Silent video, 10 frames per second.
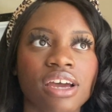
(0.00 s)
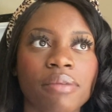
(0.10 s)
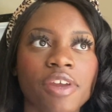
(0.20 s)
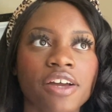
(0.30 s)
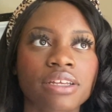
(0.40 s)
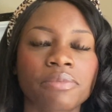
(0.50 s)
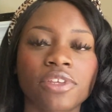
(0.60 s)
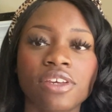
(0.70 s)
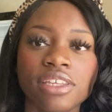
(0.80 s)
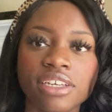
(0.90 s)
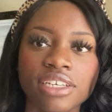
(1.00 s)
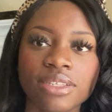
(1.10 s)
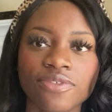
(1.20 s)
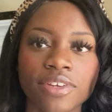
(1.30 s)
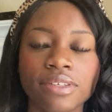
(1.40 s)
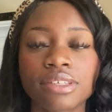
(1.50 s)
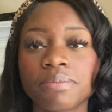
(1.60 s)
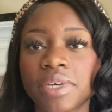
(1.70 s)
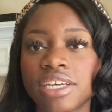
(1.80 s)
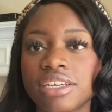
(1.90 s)
I'm not completely against fantasy,
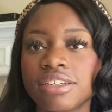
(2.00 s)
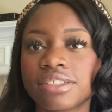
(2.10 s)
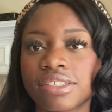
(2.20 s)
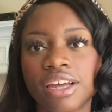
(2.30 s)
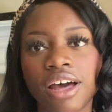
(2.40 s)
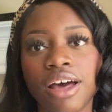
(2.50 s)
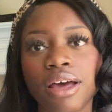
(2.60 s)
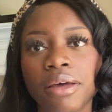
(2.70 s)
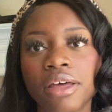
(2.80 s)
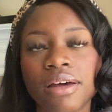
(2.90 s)
but it is not